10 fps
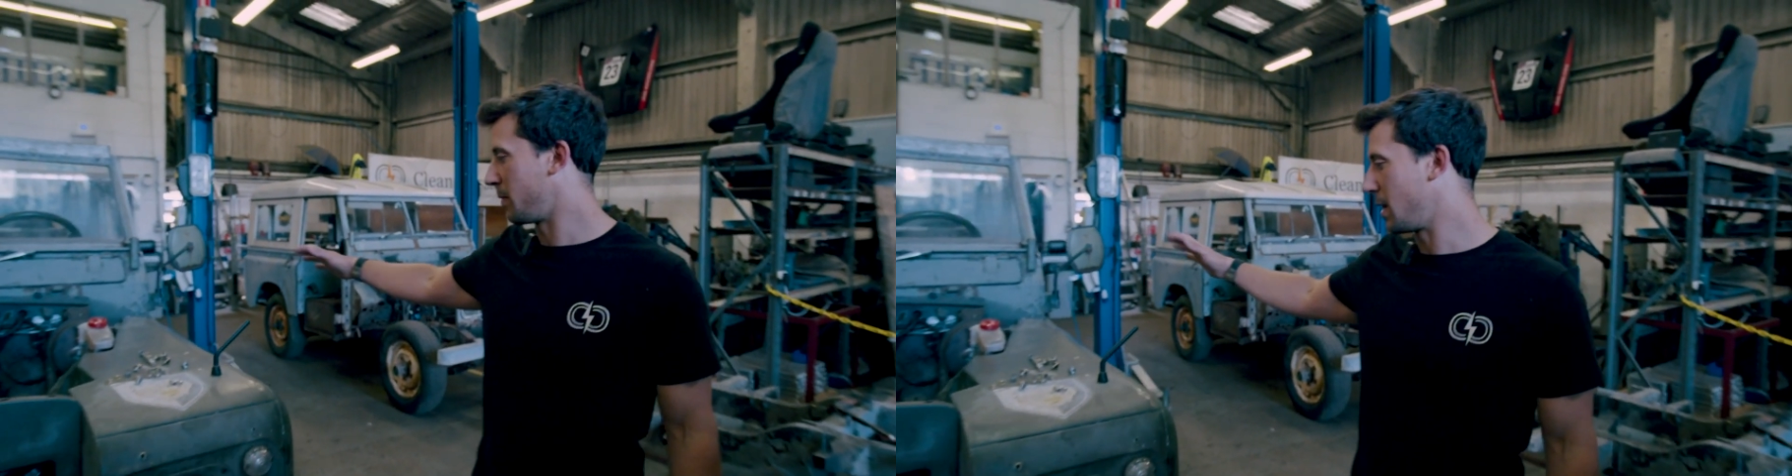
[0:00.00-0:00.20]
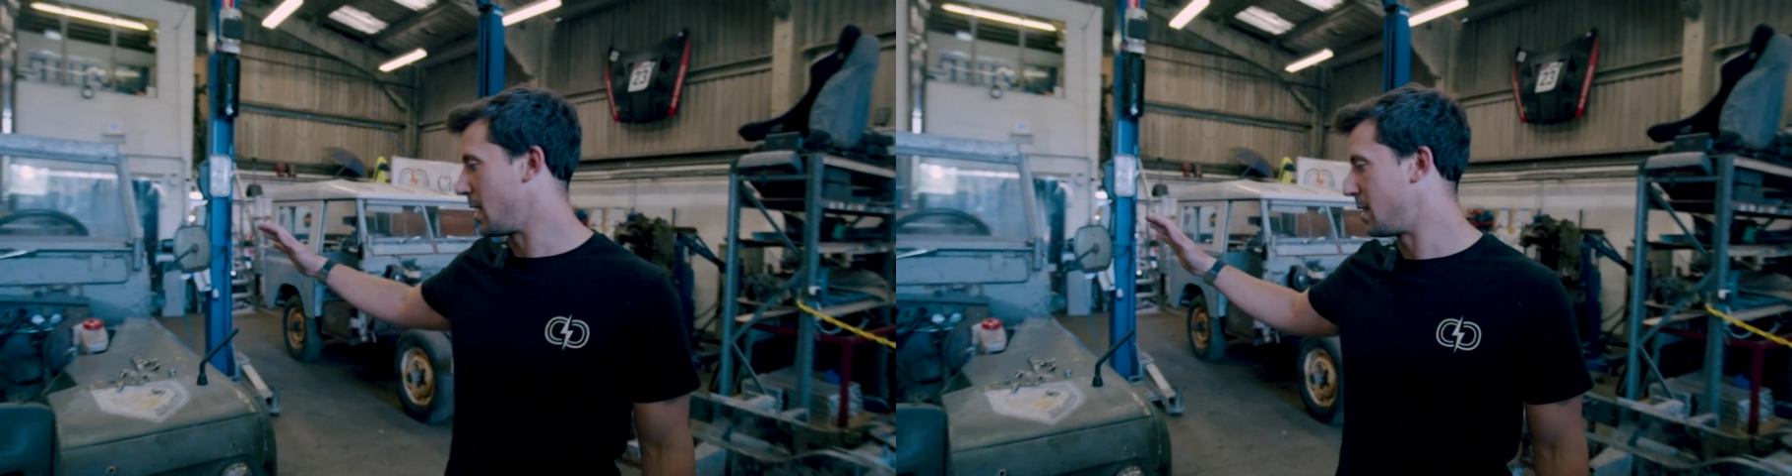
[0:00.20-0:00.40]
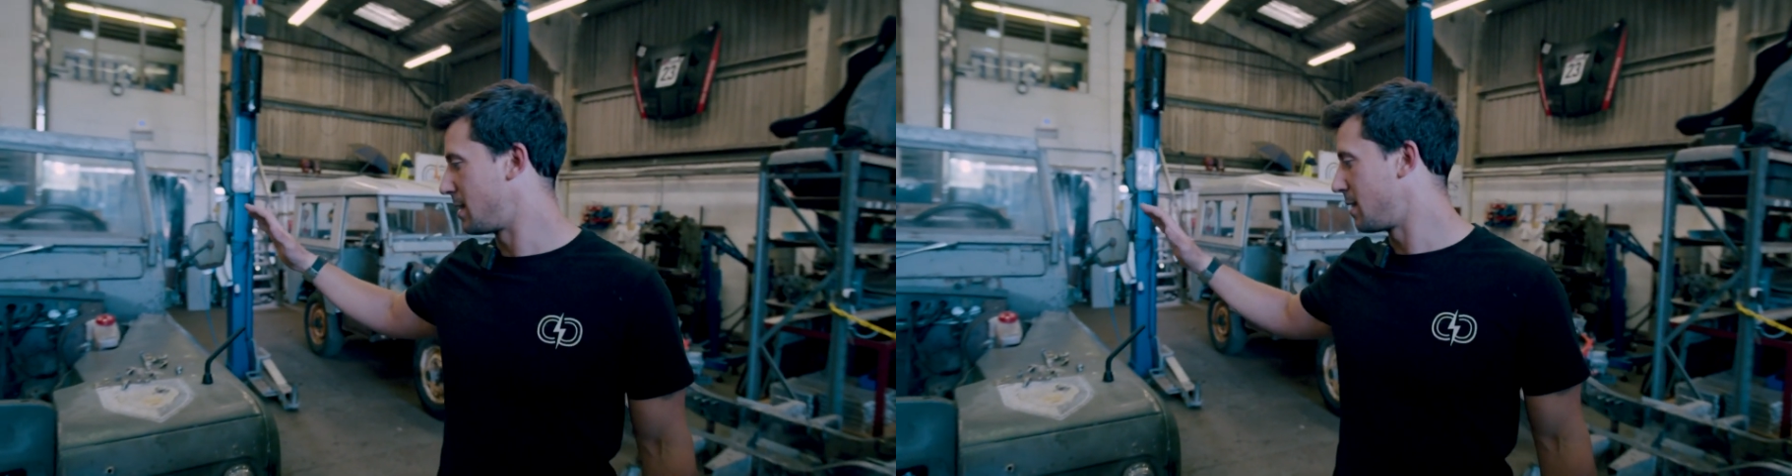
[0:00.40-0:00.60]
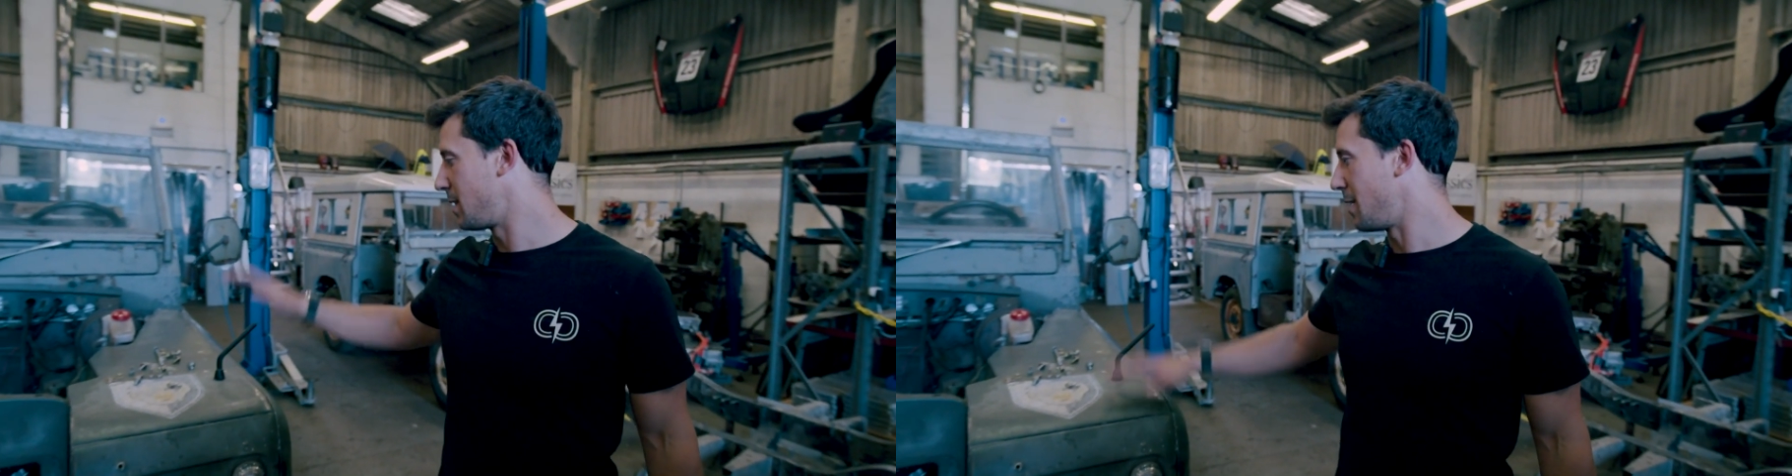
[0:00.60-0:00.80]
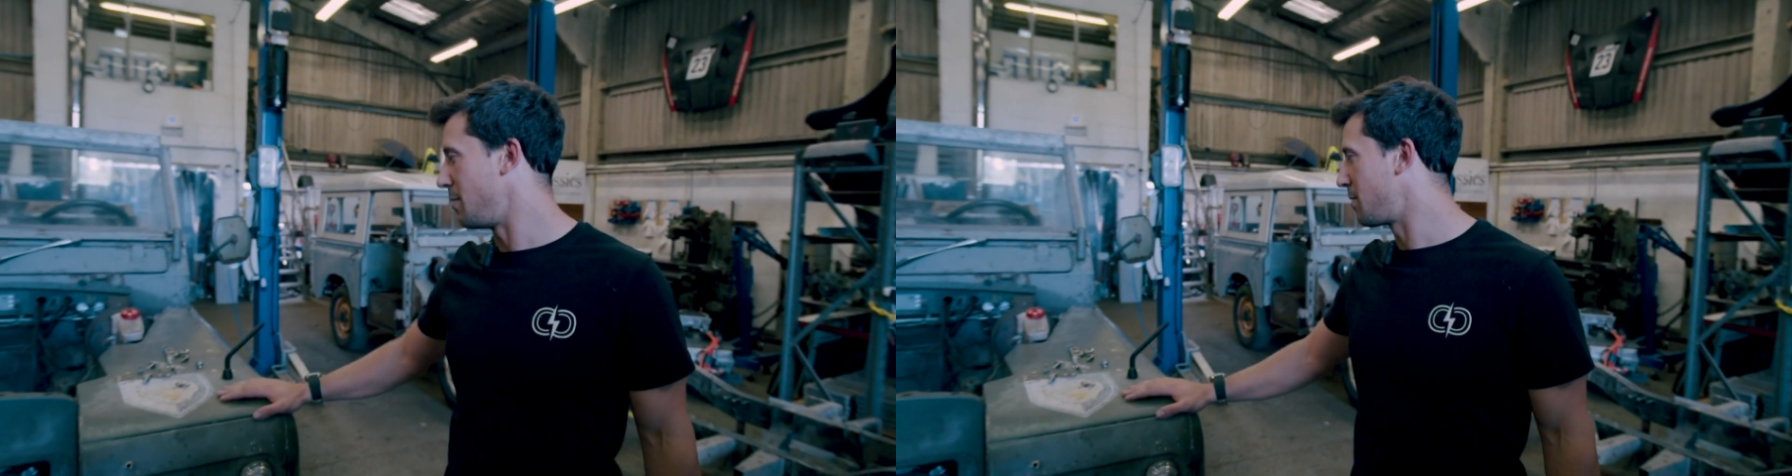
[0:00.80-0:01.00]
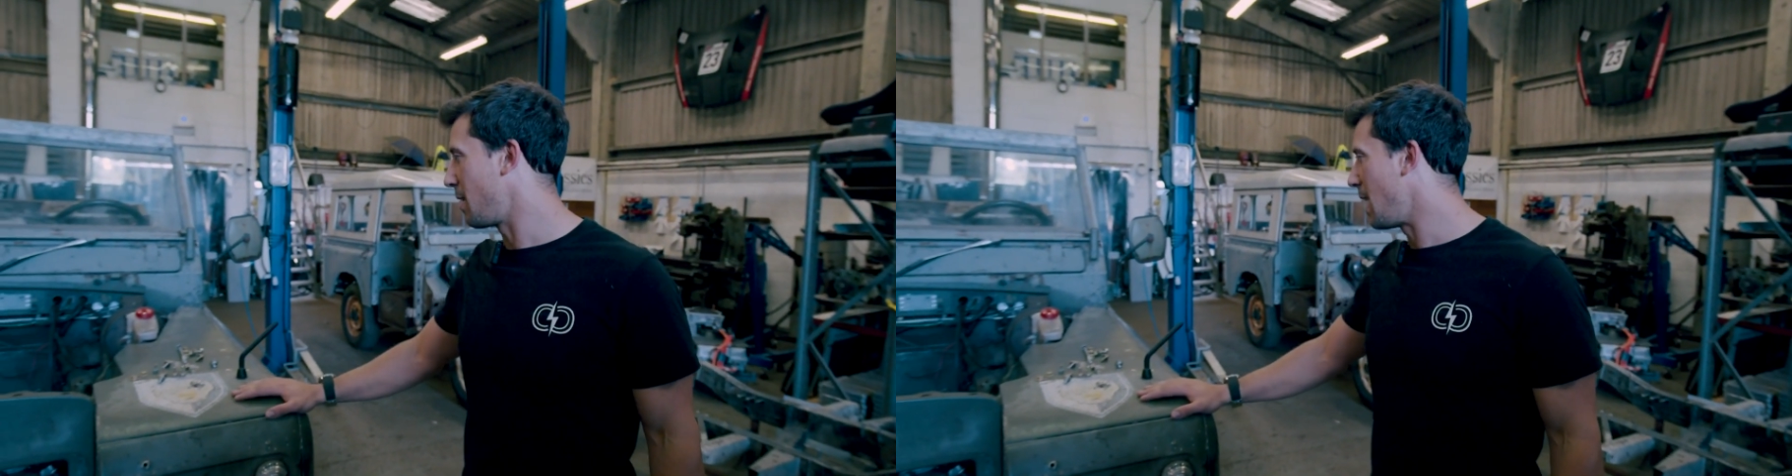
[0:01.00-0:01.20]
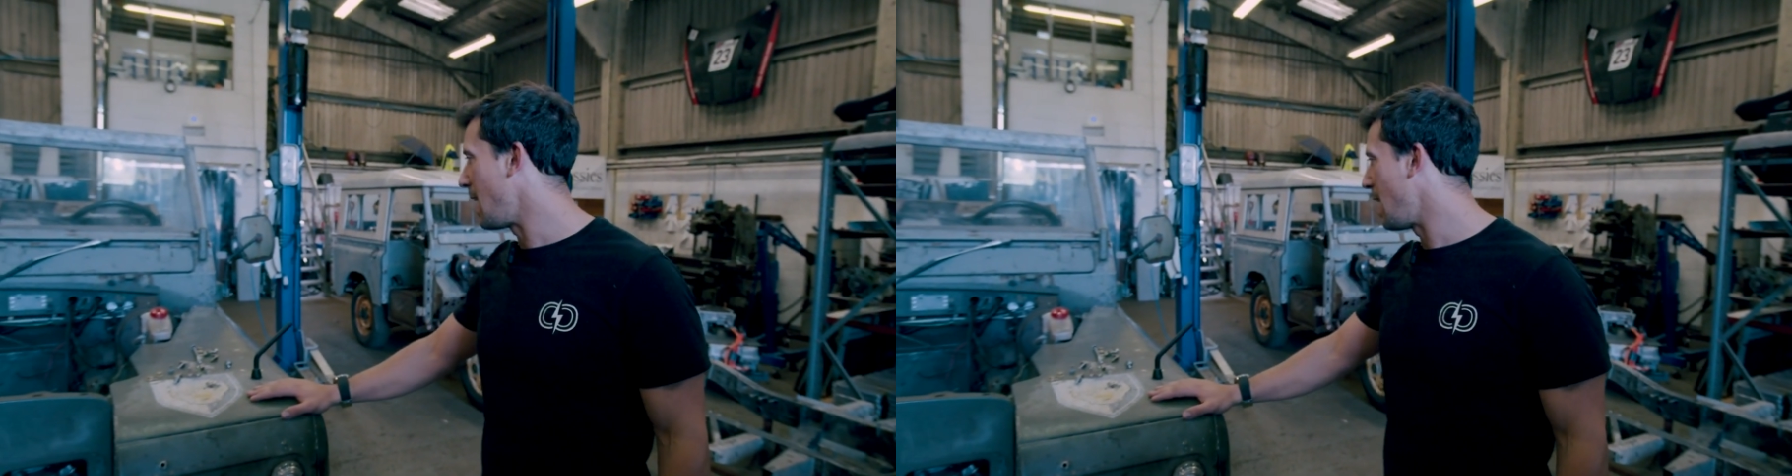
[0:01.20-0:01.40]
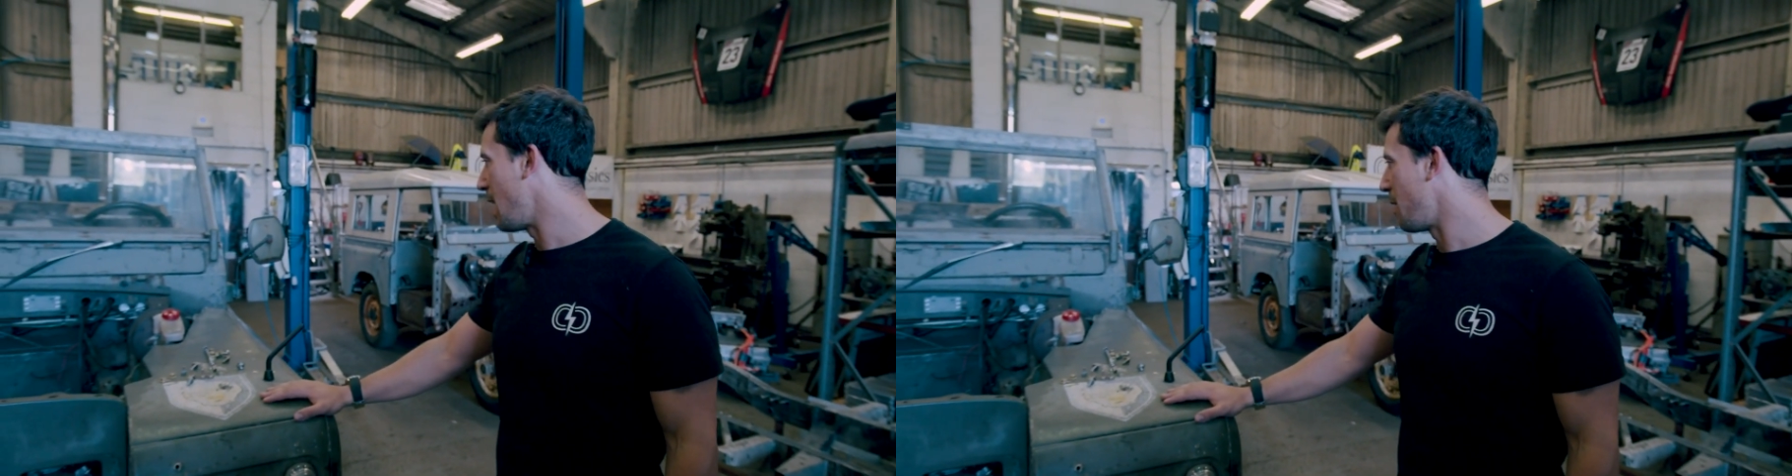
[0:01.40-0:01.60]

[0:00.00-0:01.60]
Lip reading: This Series 3 here,